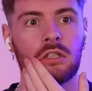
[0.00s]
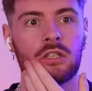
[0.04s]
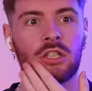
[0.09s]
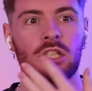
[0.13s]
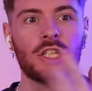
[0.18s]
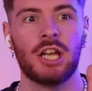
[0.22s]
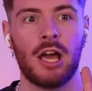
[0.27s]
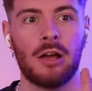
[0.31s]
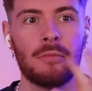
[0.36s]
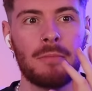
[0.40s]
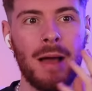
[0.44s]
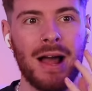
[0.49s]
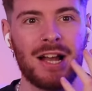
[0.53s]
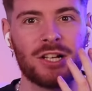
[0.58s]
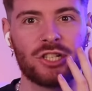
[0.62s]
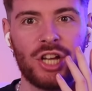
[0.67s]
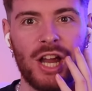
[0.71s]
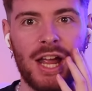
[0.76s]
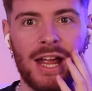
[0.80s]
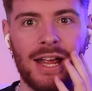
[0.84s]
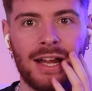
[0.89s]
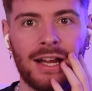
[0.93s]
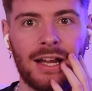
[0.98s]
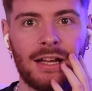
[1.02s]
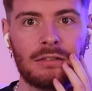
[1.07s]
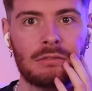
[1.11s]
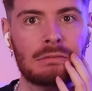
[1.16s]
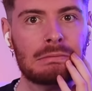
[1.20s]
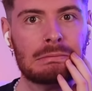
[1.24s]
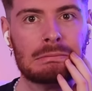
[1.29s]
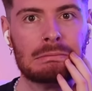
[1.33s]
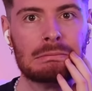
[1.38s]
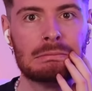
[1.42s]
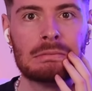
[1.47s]
You know, magic.
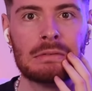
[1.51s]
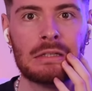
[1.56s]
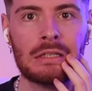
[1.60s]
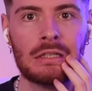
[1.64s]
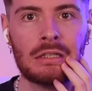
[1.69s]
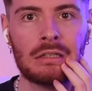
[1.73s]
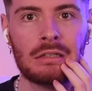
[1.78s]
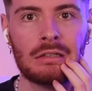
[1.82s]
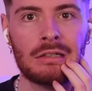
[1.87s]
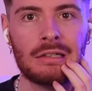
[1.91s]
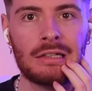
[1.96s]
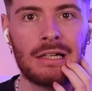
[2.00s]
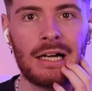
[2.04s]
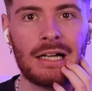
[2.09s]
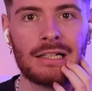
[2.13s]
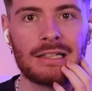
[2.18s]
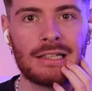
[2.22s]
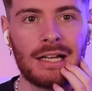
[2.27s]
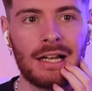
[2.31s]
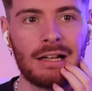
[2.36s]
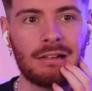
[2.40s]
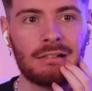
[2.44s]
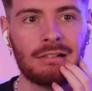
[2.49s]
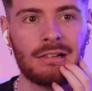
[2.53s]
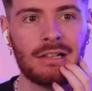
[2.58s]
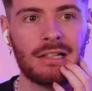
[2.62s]
I don't know.